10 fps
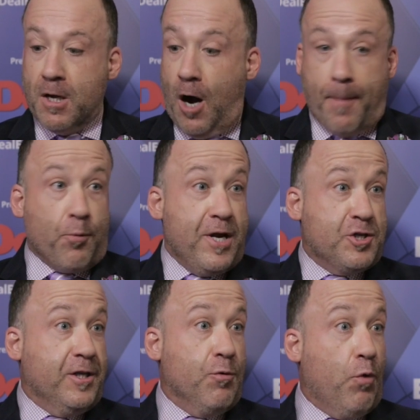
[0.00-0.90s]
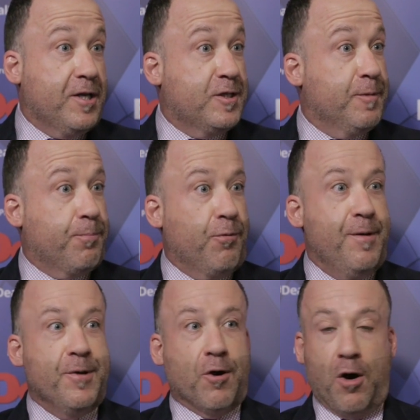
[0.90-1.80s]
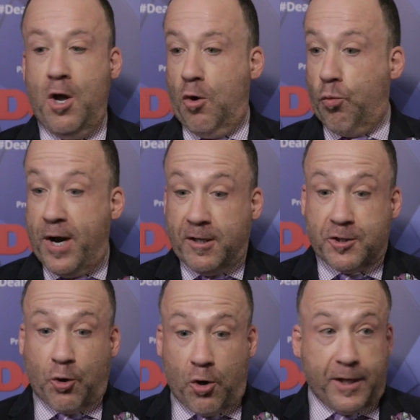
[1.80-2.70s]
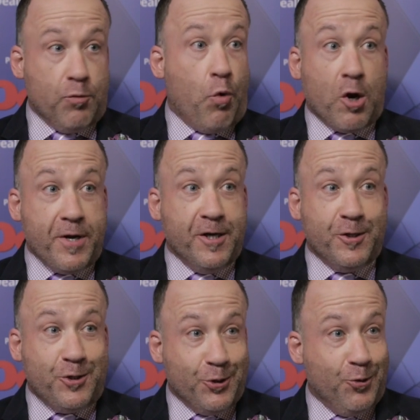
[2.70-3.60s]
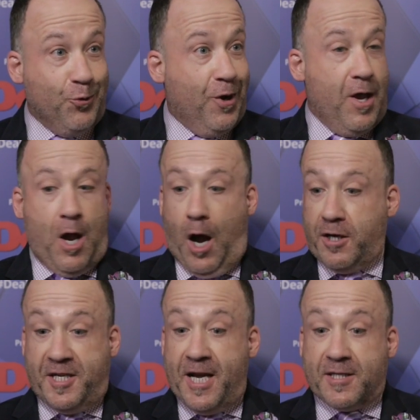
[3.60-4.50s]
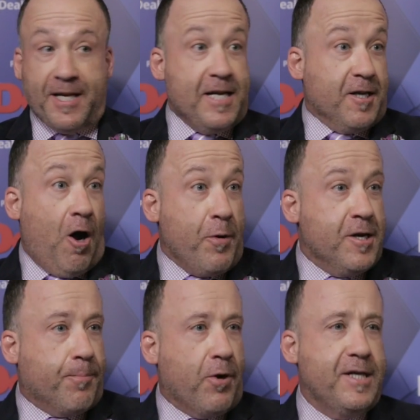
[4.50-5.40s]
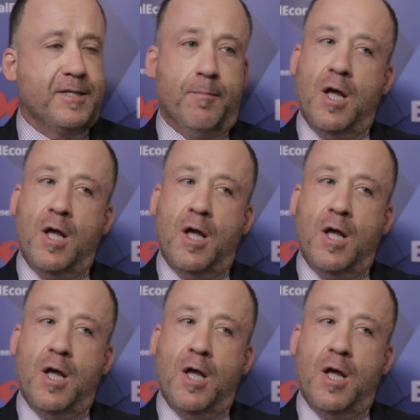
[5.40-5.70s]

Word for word: Operationally, what's the perimeter? Regulatorily, what are we going to do? TSAs, how are we going to price them?